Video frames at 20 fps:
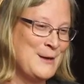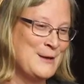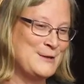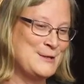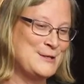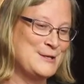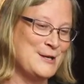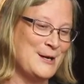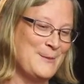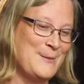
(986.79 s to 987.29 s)

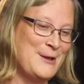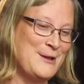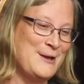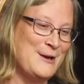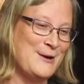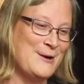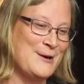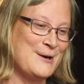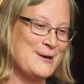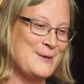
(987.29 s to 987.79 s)
Some of
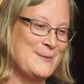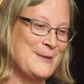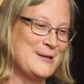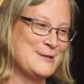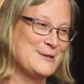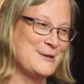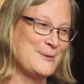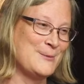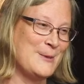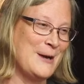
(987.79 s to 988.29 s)
the
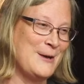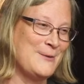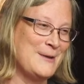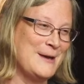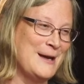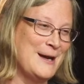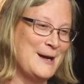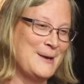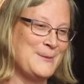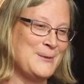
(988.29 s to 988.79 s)
arguments around
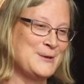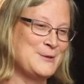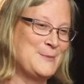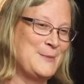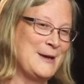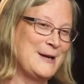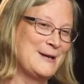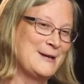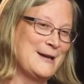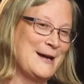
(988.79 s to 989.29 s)
the animals
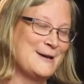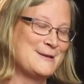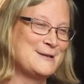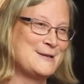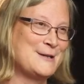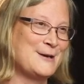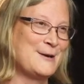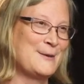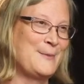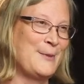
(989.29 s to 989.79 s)
being a
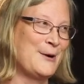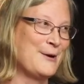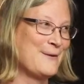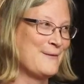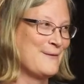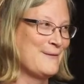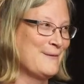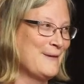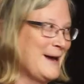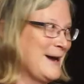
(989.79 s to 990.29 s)
necessary part
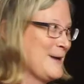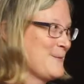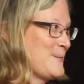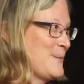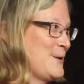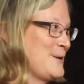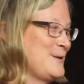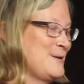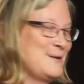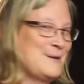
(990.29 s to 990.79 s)
of the land,
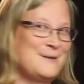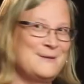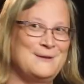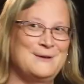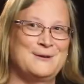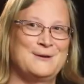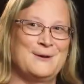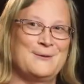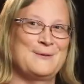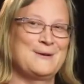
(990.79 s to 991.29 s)
well, you
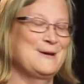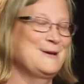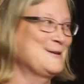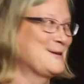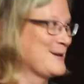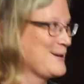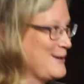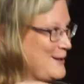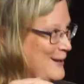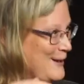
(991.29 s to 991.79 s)
don't need
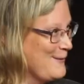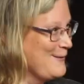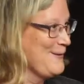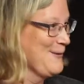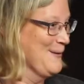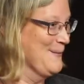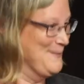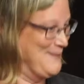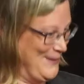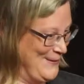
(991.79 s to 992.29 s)
to kill
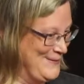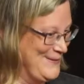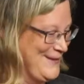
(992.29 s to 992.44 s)
them.